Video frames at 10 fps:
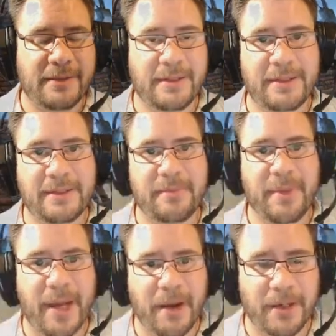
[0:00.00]
this is a
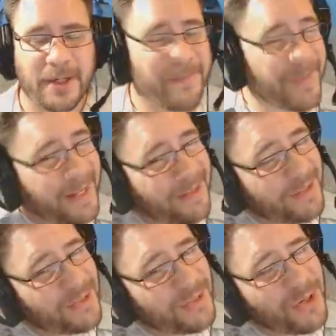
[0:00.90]
powder,
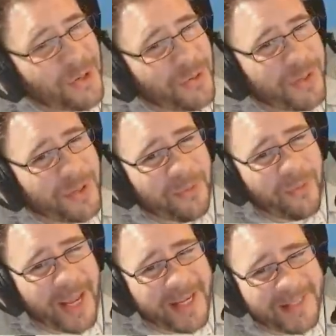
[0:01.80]
there's no real
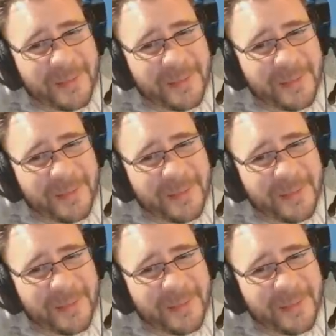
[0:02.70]
way to